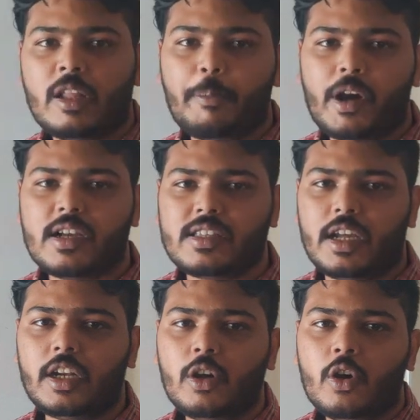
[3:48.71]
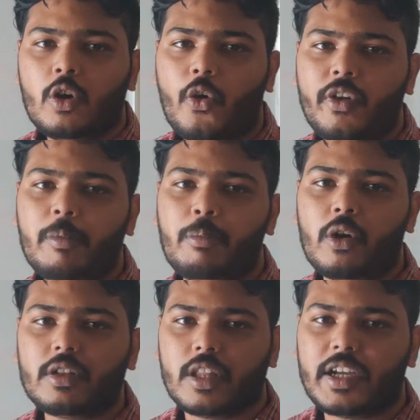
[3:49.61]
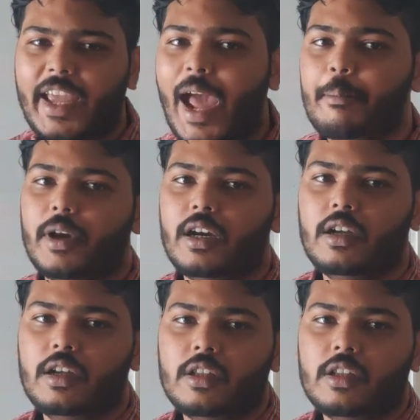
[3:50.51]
the person who will book the cab.